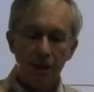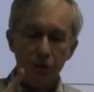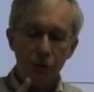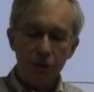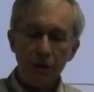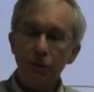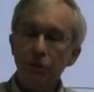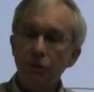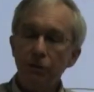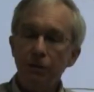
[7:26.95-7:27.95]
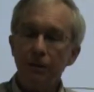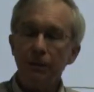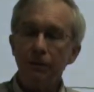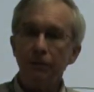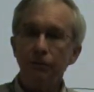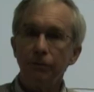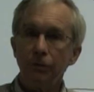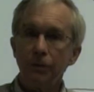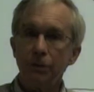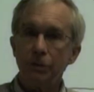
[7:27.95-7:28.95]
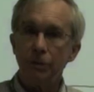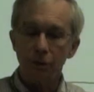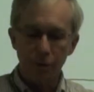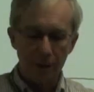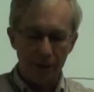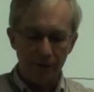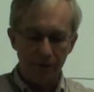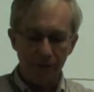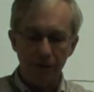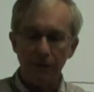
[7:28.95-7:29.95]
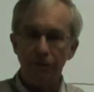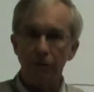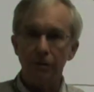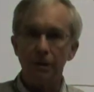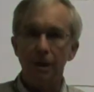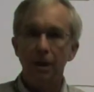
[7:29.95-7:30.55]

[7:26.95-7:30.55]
just due to the voltage source we get 50 volts.